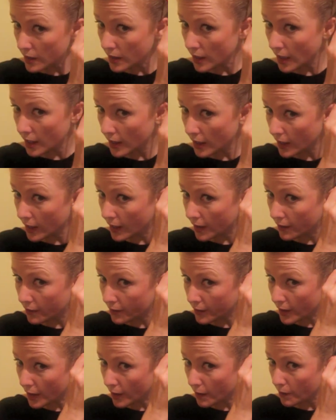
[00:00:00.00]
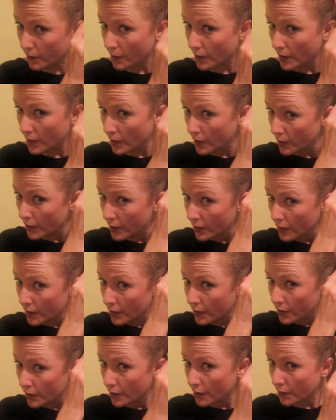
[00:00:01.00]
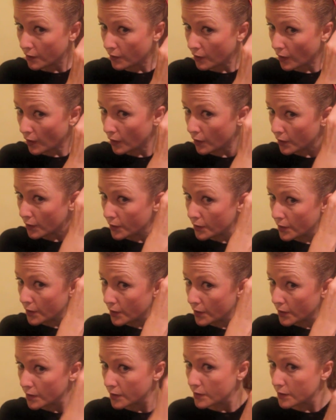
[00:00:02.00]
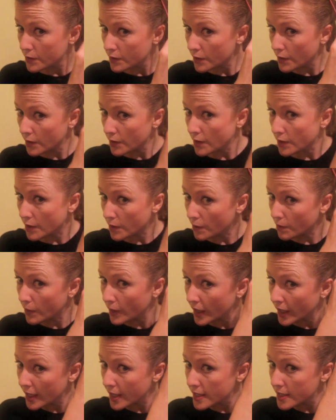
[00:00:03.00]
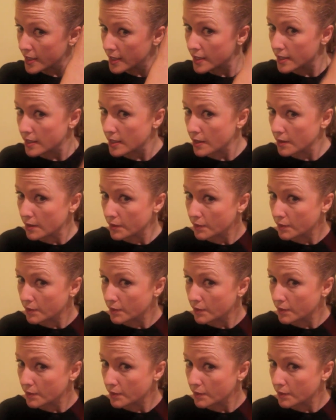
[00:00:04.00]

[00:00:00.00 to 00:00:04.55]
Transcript: Slightly lift up the fold so that it blends